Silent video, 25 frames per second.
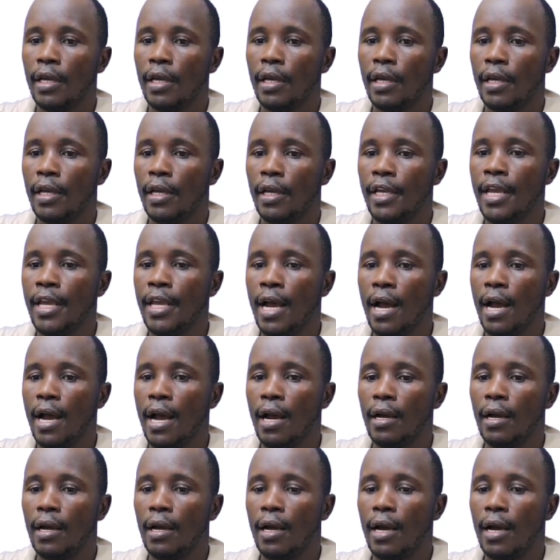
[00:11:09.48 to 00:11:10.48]

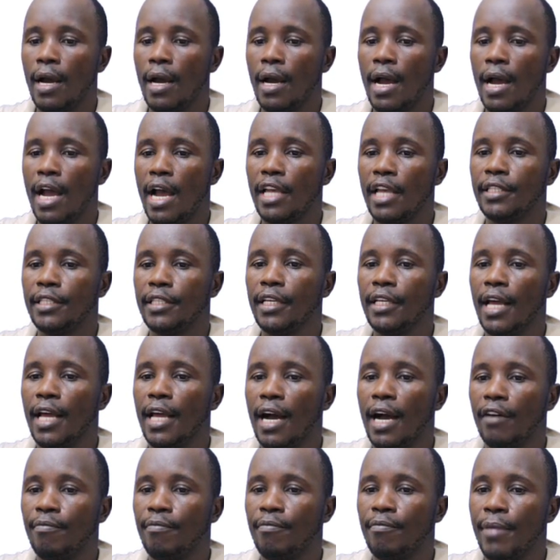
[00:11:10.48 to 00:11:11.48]
Here, I still
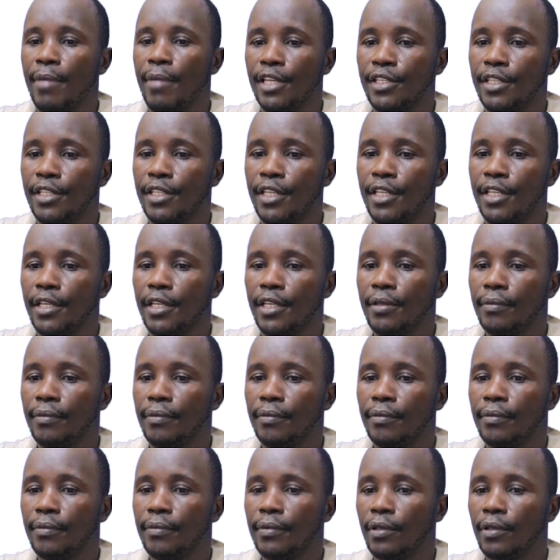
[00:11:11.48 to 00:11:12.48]
have my C,
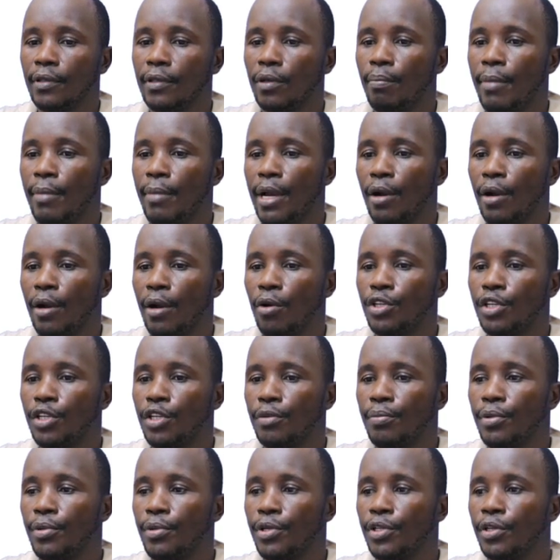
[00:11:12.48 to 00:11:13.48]
my
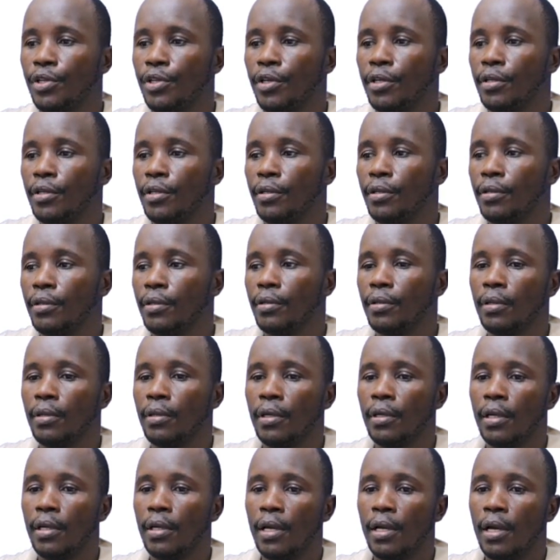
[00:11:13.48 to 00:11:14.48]
contribution.
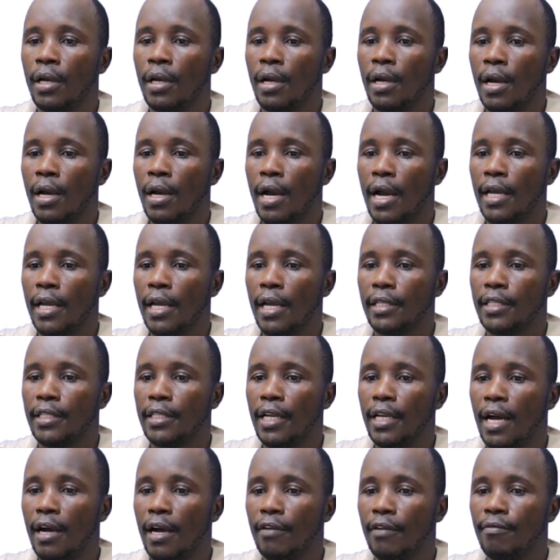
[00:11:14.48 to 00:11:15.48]
I
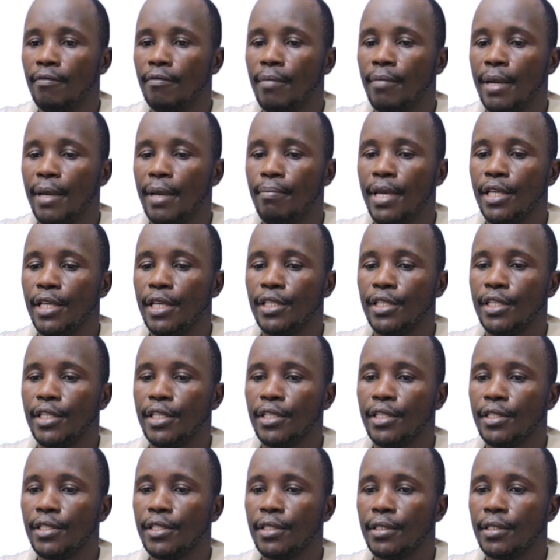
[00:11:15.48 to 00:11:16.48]
still have my
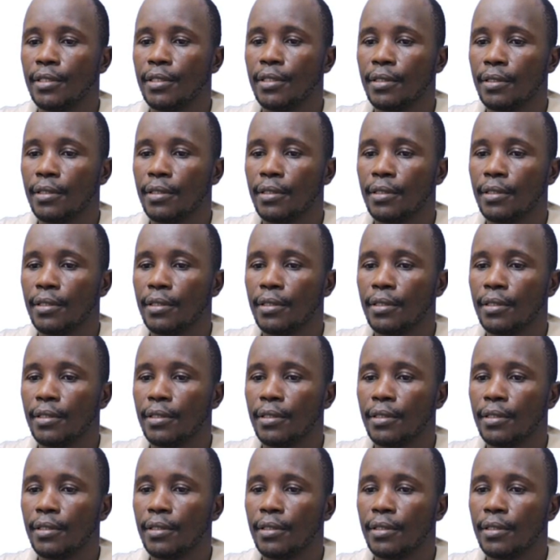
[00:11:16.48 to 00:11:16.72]
basis.